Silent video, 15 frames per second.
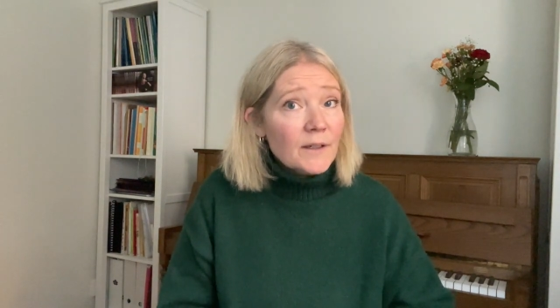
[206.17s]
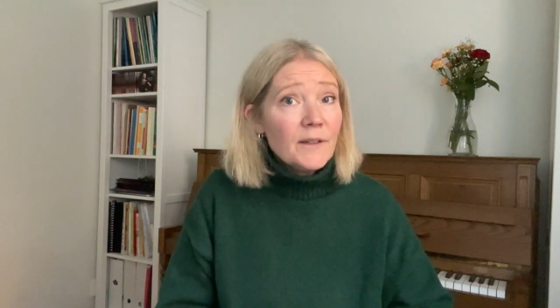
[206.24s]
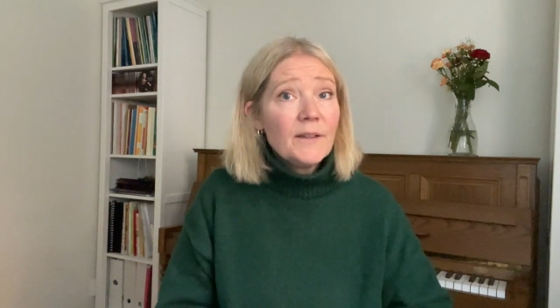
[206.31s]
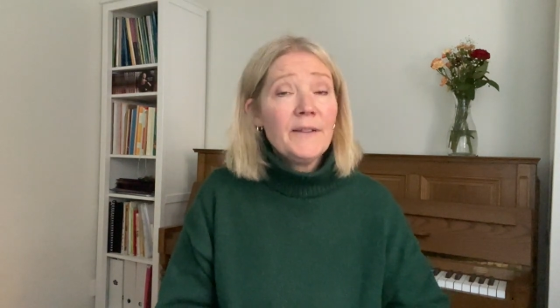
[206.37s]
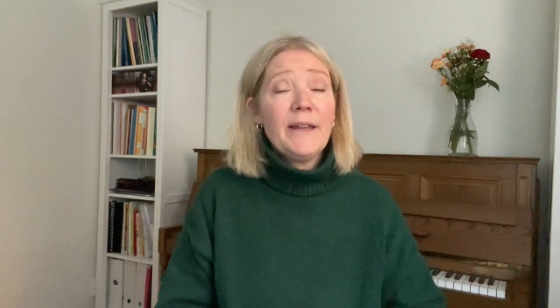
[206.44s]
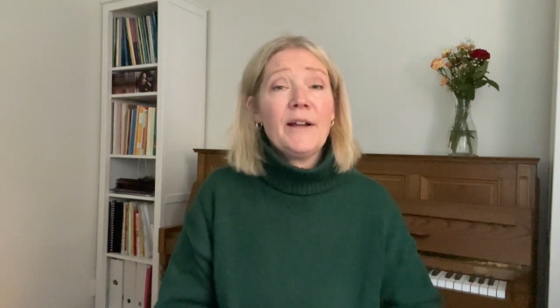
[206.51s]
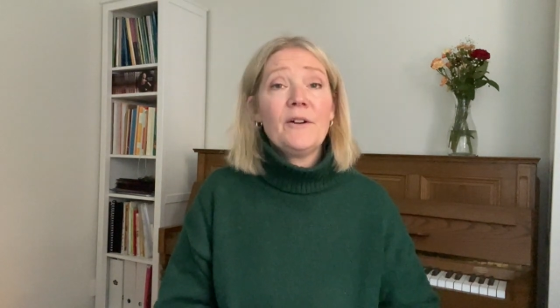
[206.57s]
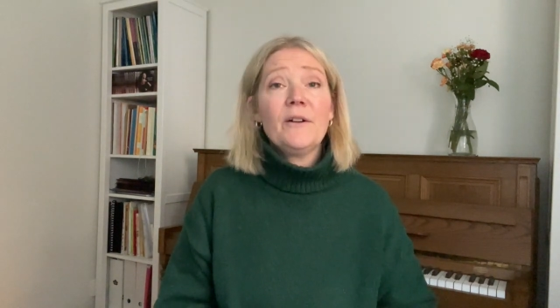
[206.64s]

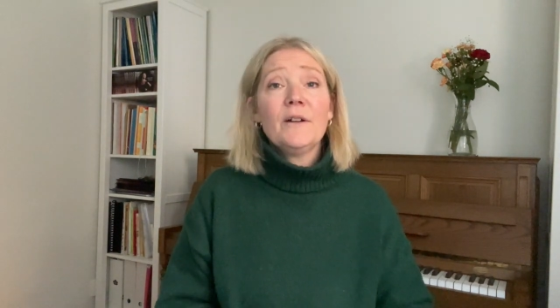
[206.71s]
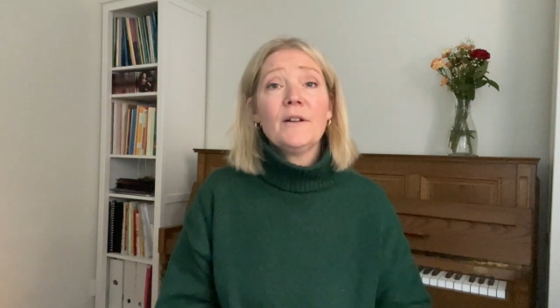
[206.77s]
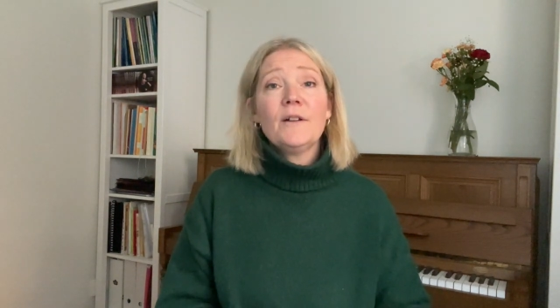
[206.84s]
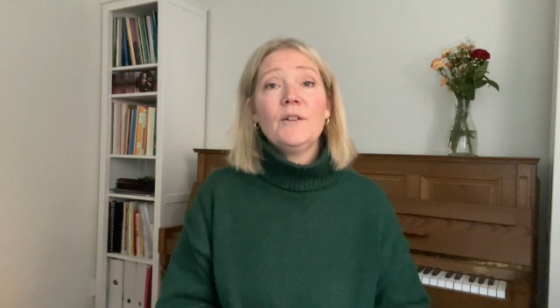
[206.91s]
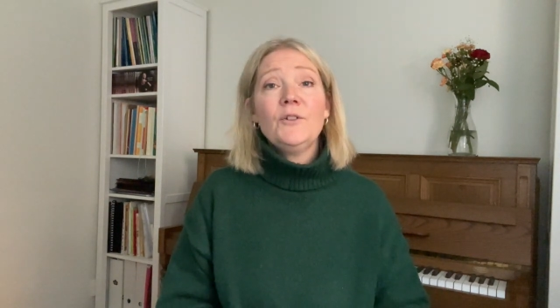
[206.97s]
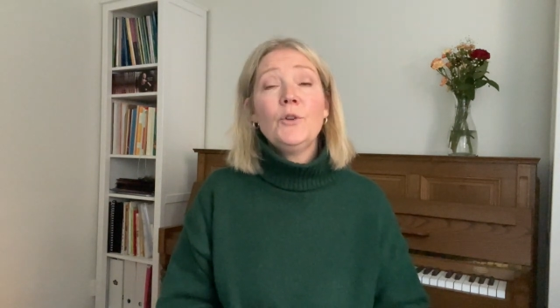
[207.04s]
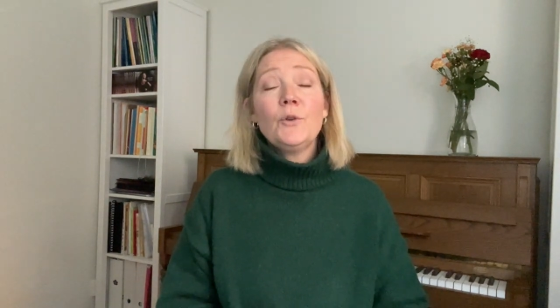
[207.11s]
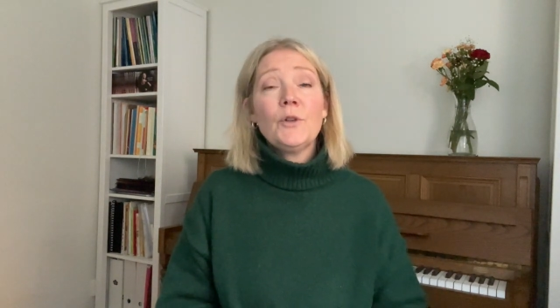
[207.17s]
there,
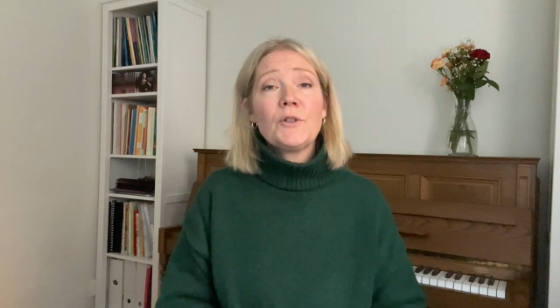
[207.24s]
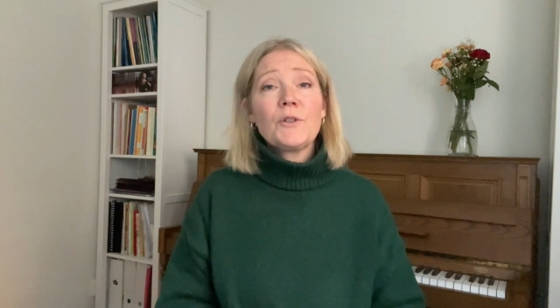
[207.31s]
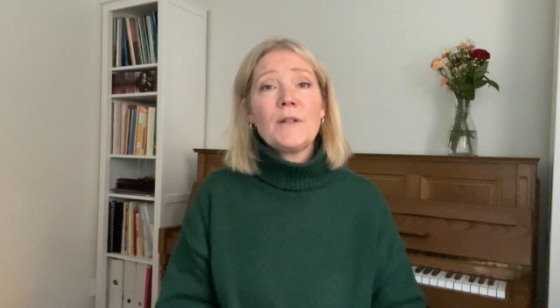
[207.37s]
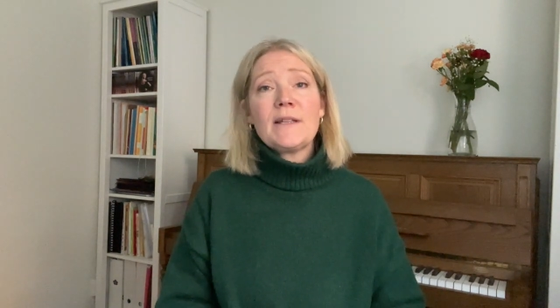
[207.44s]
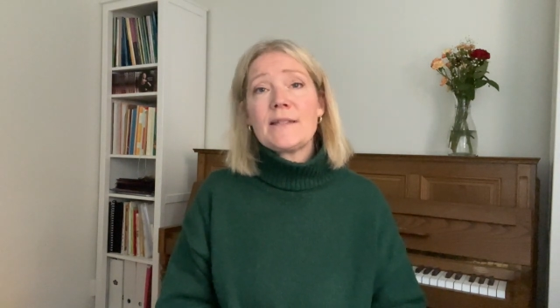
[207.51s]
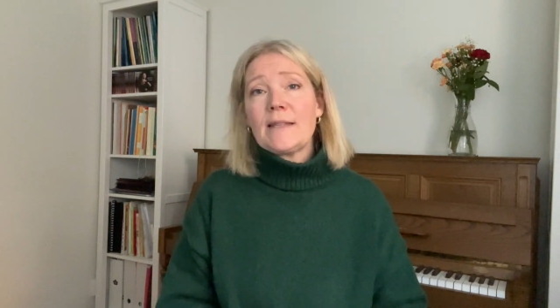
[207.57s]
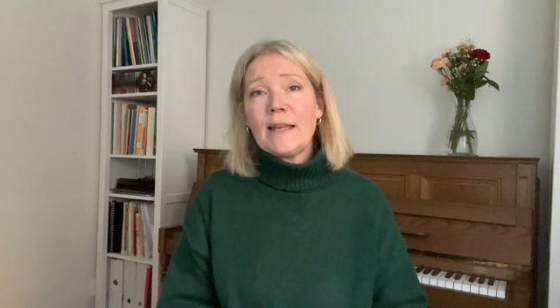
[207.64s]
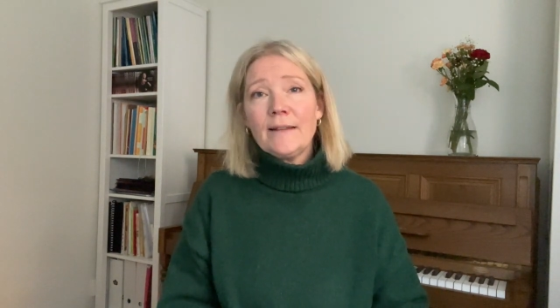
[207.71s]
you're not going
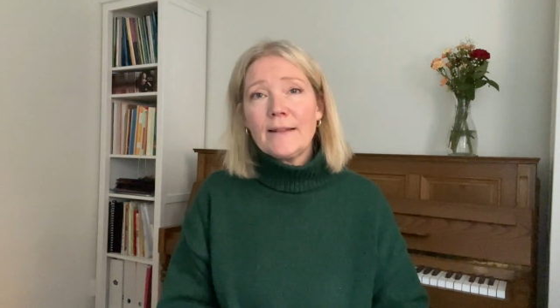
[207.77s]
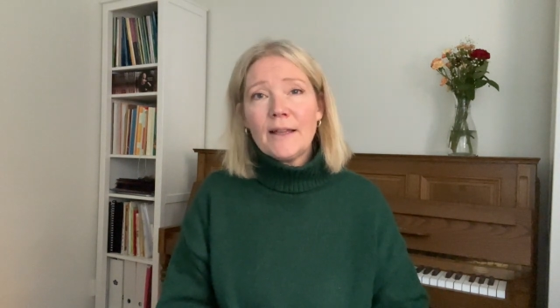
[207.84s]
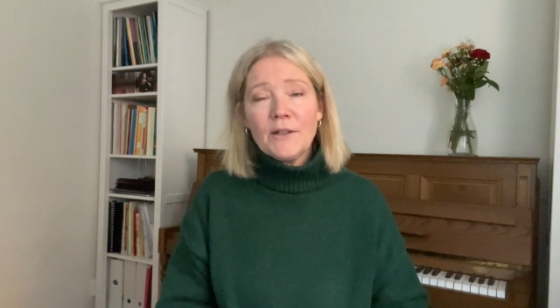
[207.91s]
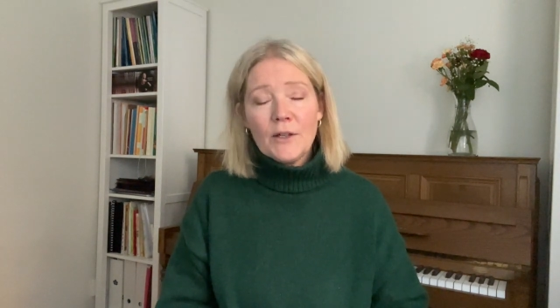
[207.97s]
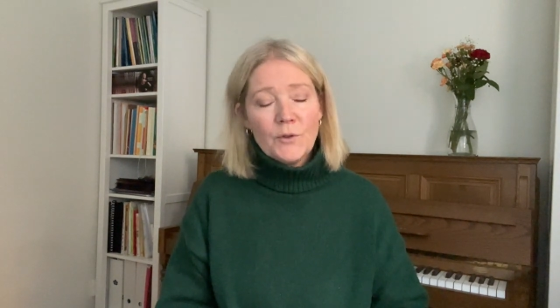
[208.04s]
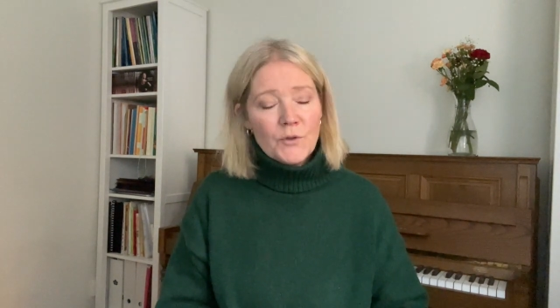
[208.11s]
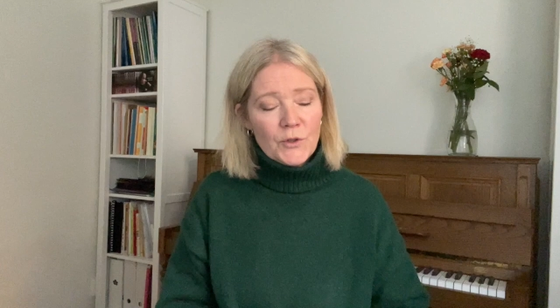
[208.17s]
to sing that note.